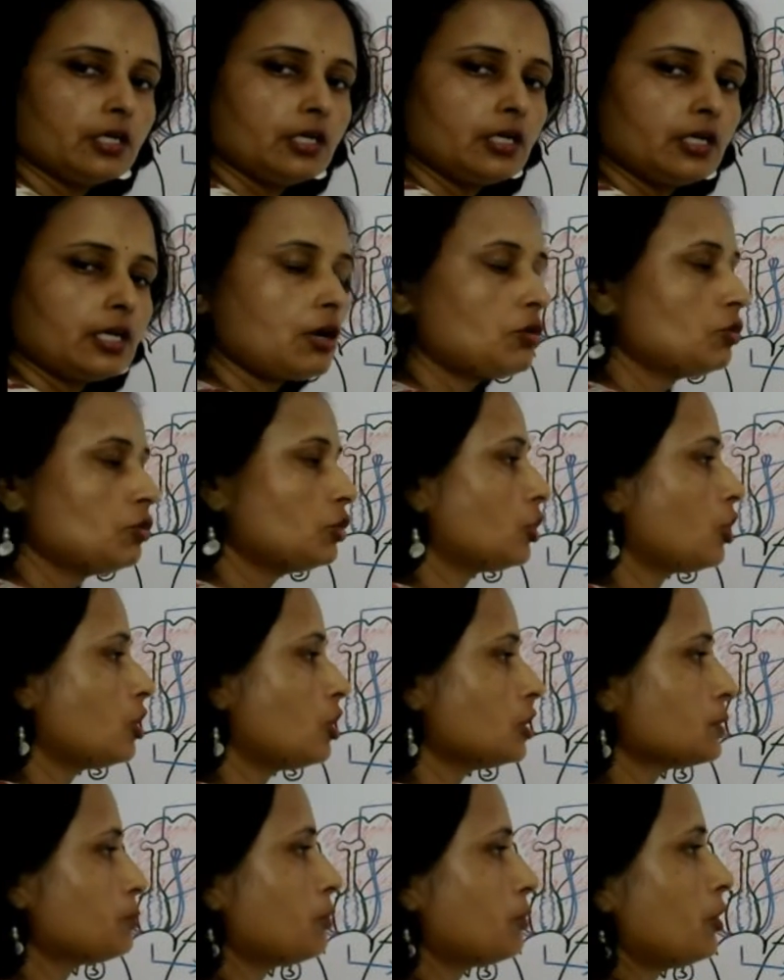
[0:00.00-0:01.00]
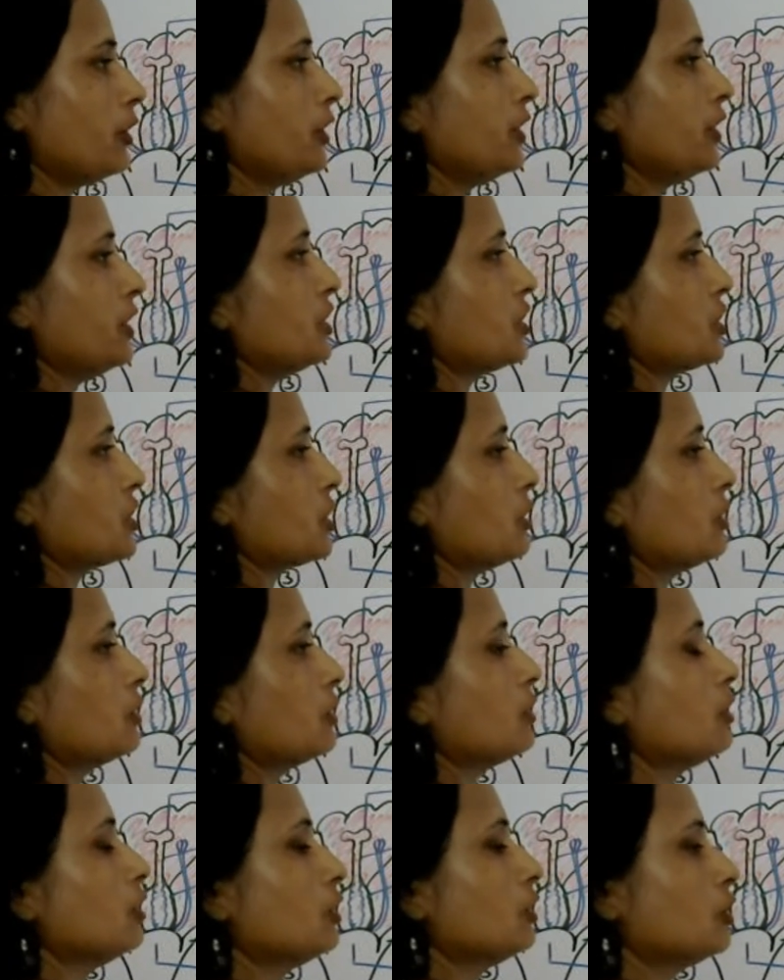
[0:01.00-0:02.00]
Now cross-pollination.
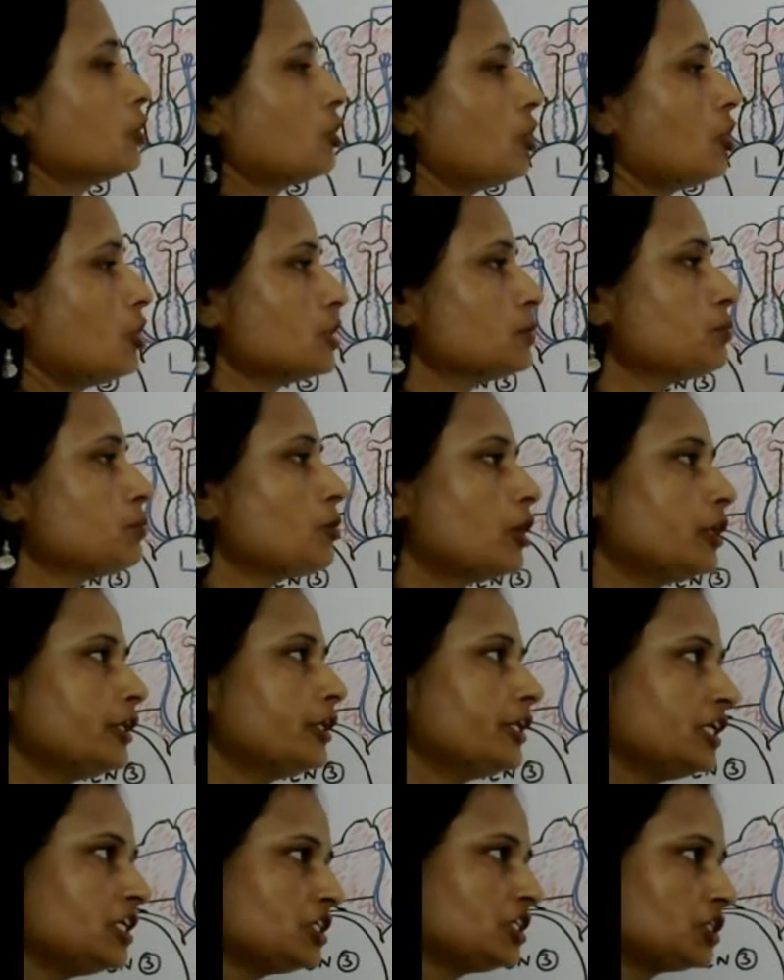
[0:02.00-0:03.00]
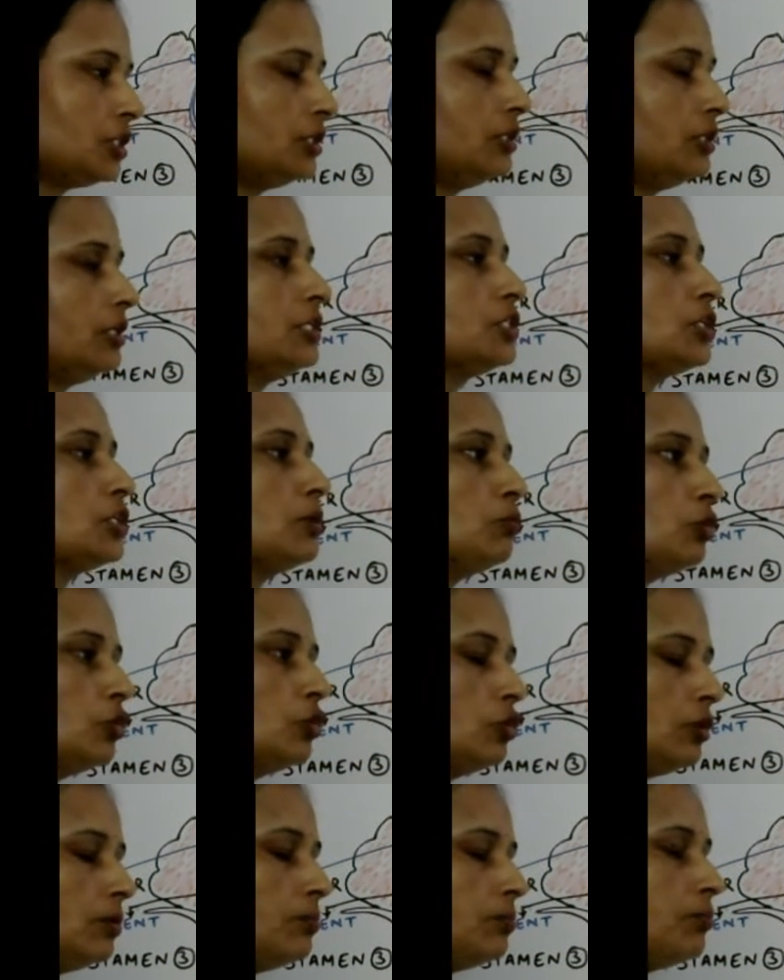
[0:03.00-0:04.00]
Cross-pollination is a
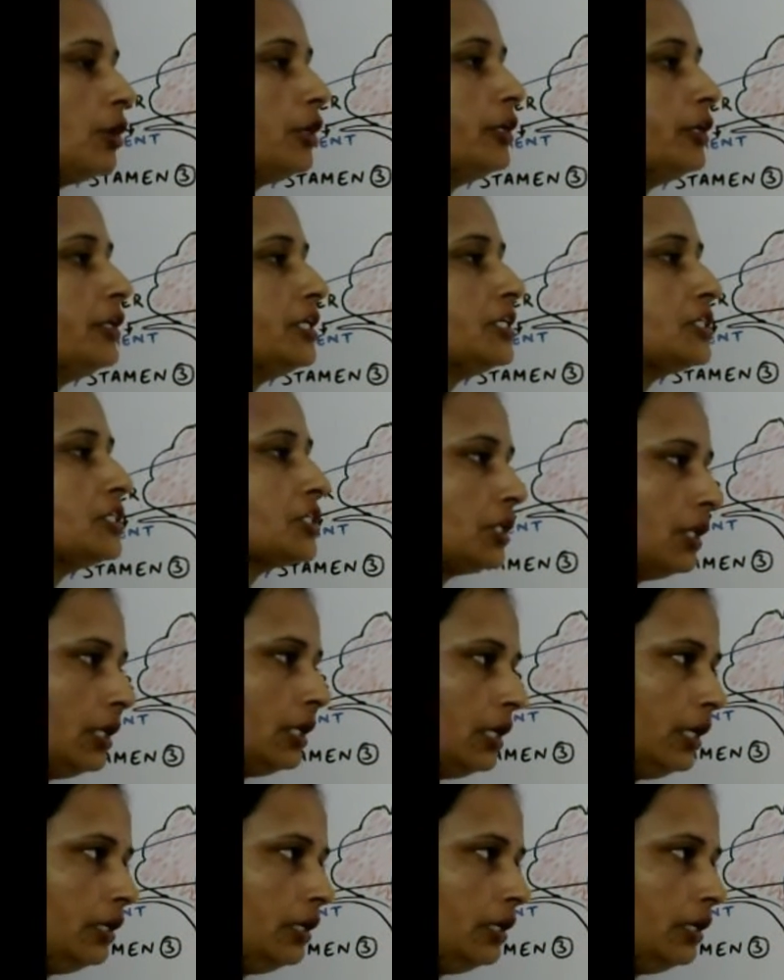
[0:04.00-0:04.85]
mode of pollination